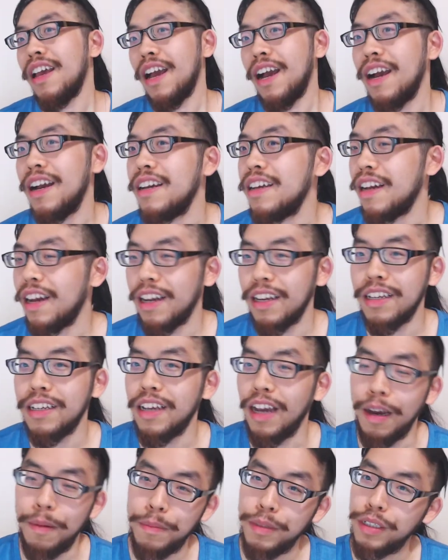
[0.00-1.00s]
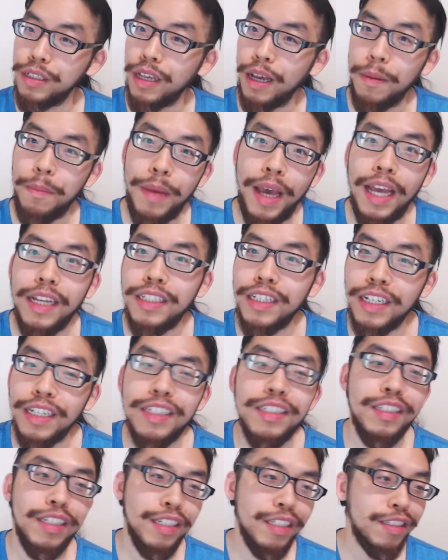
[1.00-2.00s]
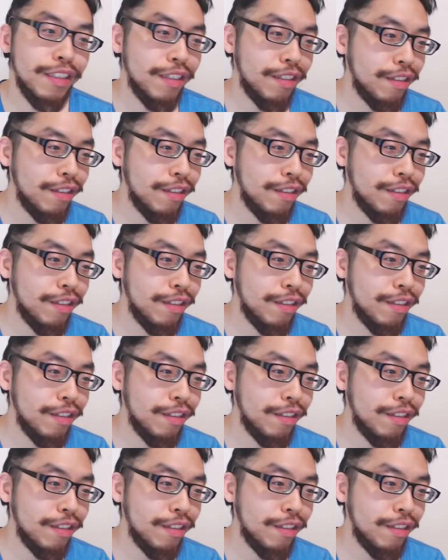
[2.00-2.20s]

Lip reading: I'm imagining she